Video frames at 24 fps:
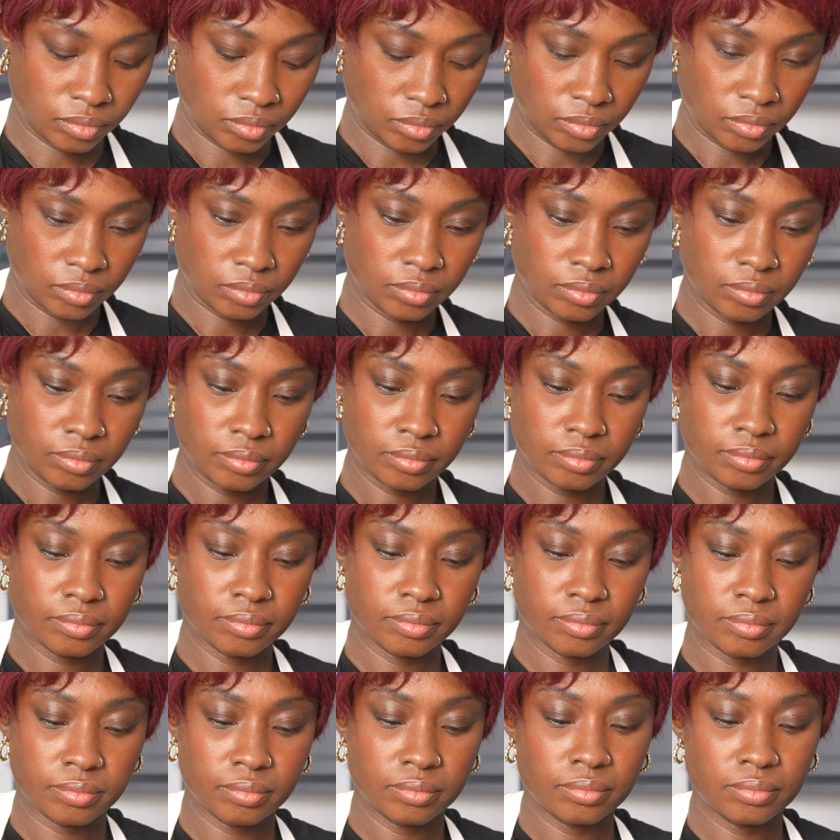And
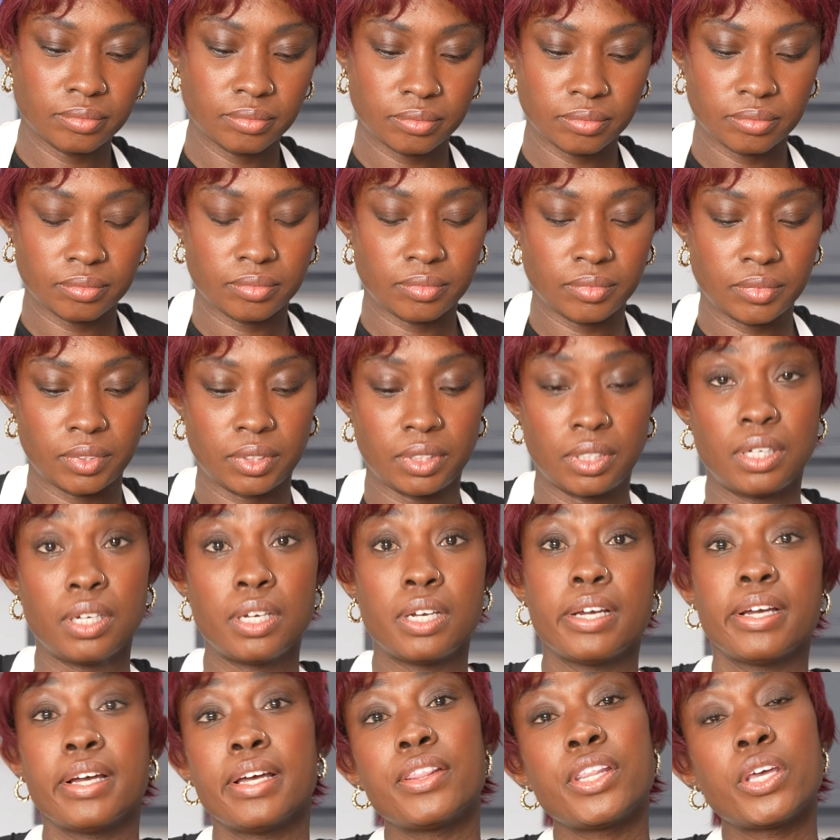
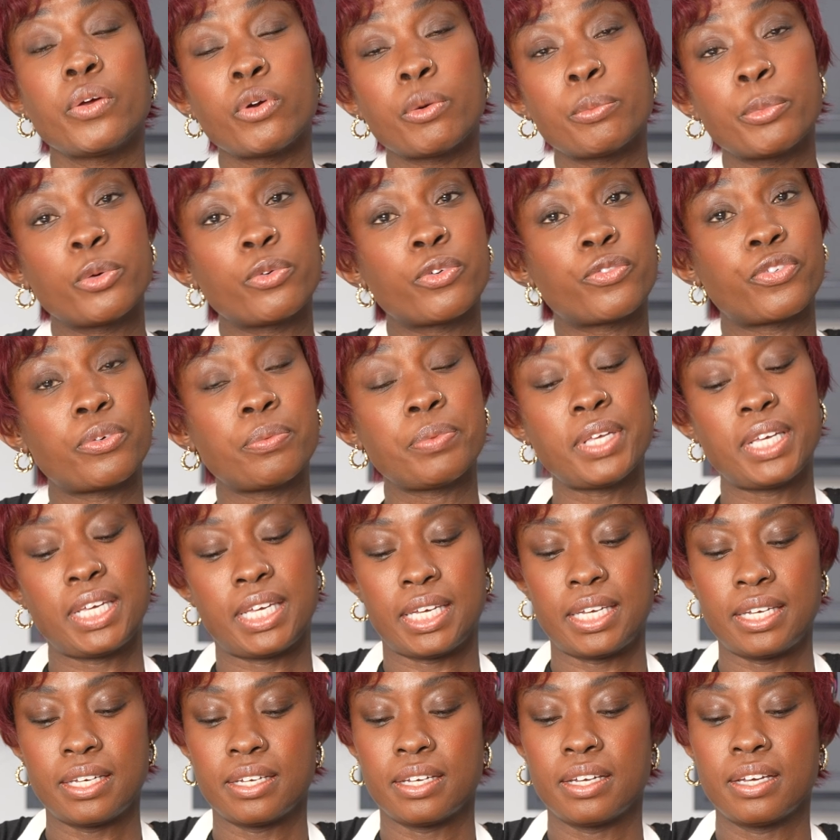then remove it from the
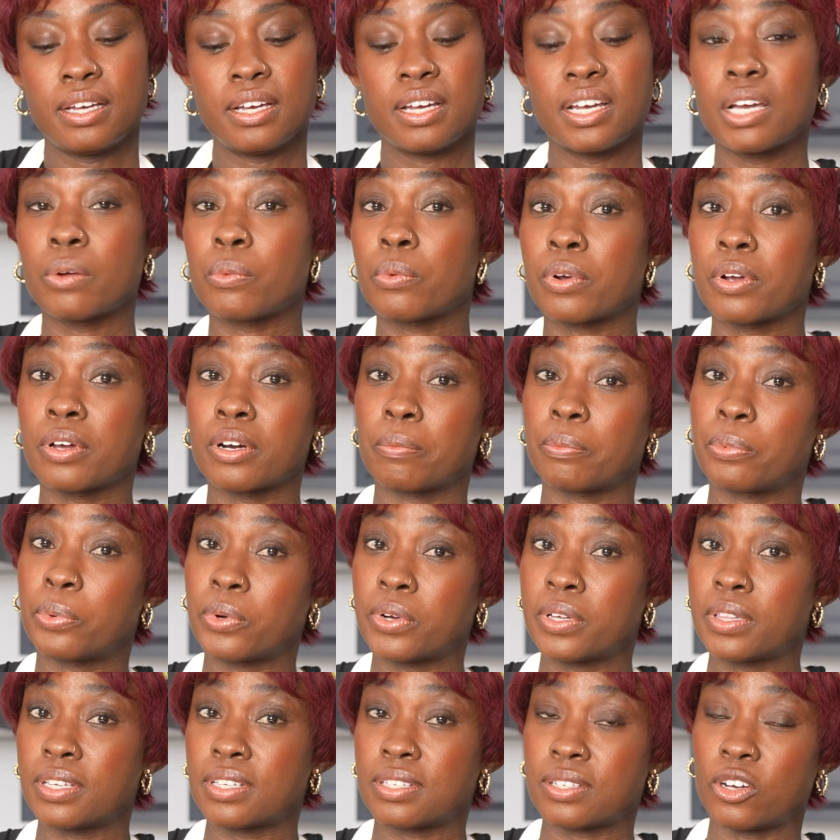heat. And we're gonna
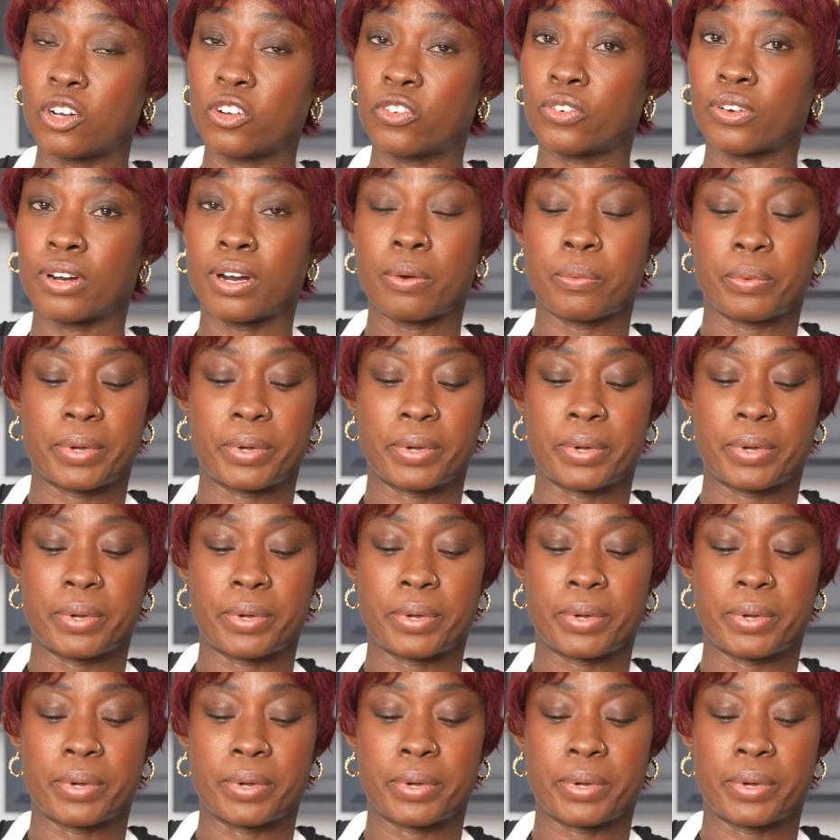pour this over our